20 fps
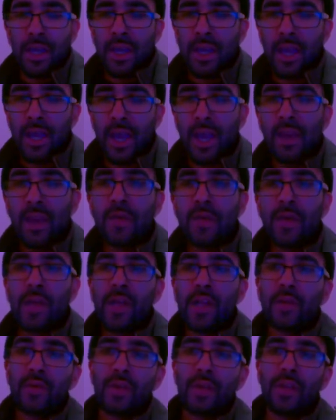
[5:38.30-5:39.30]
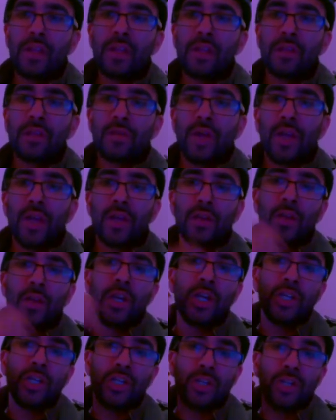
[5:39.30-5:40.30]
Anyways, with these
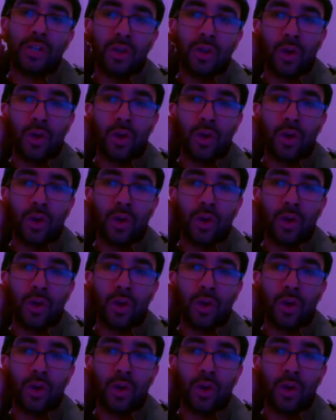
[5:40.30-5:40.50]
regulations